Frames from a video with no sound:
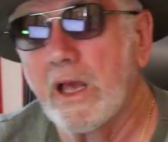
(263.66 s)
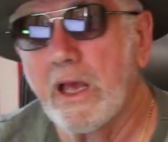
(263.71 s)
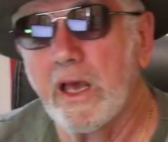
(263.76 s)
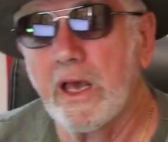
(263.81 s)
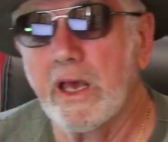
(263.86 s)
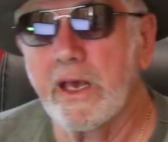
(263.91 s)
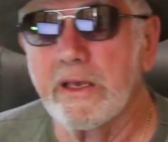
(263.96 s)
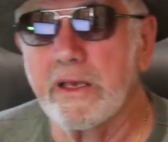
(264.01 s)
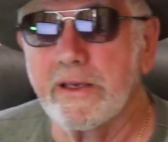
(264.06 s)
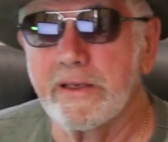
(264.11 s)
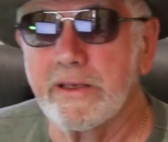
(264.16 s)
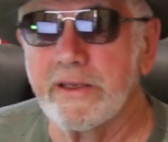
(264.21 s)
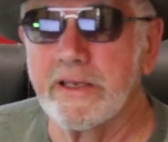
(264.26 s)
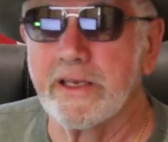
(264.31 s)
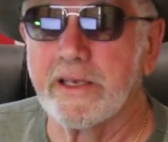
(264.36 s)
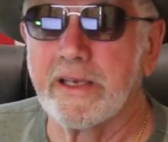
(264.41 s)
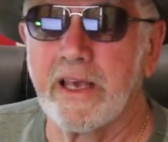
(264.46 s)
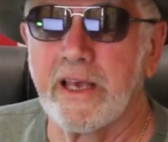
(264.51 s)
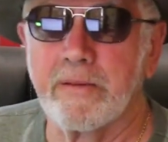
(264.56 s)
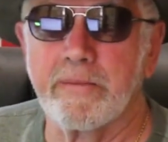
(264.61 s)
Hey, you
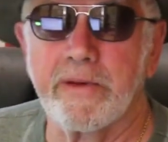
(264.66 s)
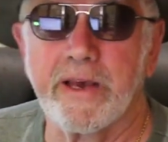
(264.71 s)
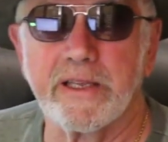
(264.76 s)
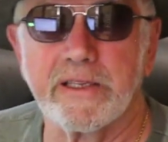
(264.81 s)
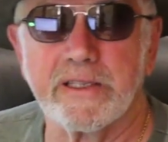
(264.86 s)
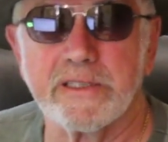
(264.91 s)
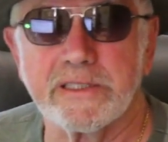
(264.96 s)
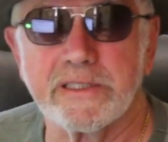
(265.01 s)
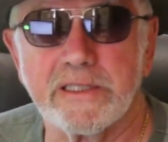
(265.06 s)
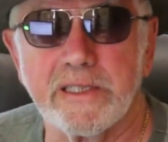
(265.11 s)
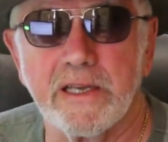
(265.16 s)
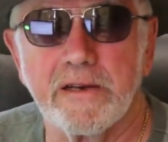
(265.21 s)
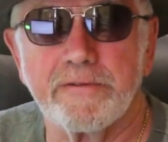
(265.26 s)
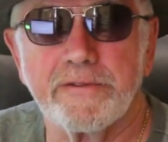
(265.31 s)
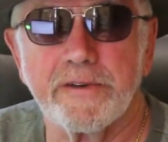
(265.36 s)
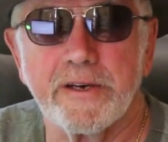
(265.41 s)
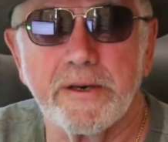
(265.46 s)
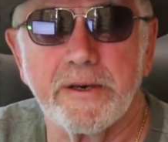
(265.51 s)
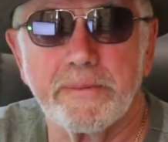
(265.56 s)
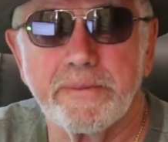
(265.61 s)
can't make this stuff
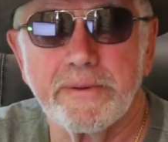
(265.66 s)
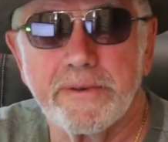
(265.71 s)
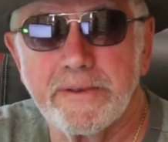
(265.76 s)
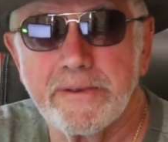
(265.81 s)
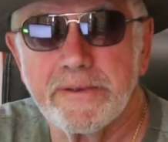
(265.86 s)
up.